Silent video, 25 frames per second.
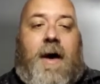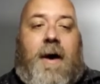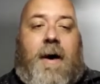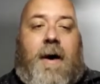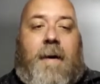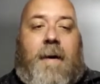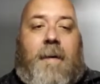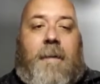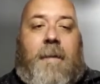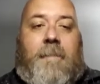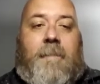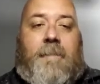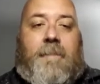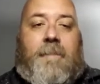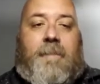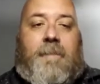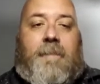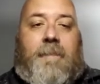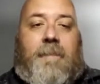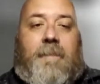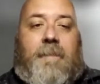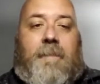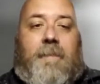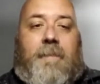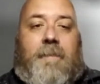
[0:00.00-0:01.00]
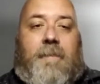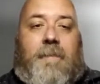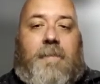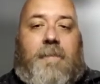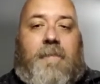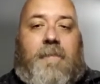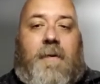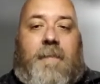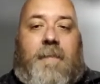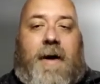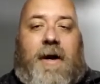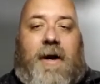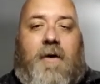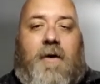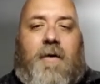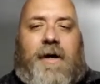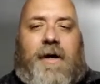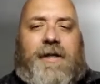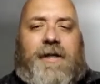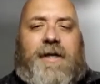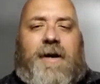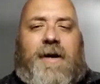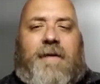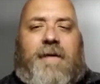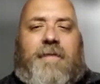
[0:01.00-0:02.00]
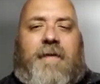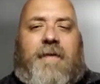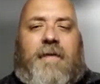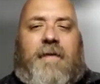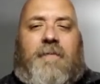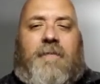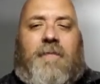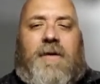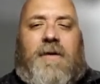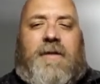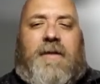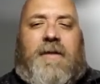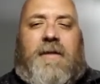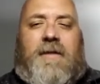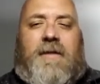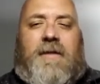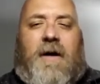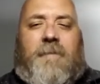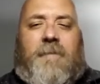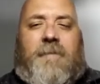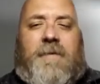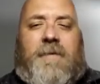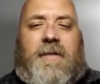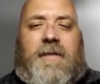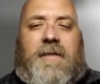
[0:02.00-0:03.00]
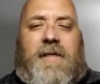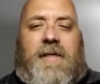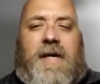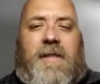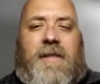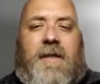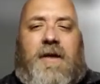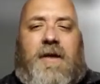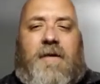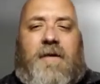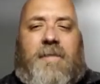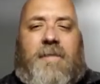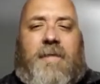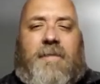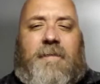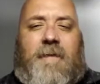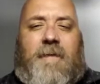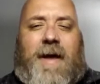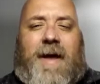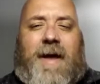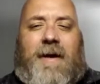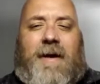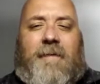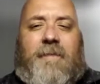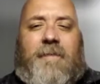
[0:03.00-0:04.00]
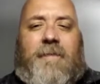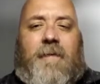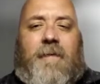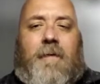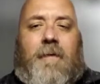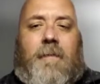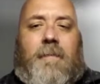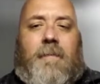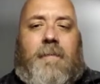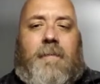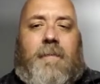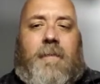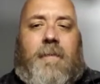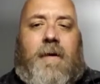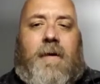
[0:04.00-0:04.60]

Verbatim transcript: Um, but my question is this: What's the toughest scene that you've ever had to film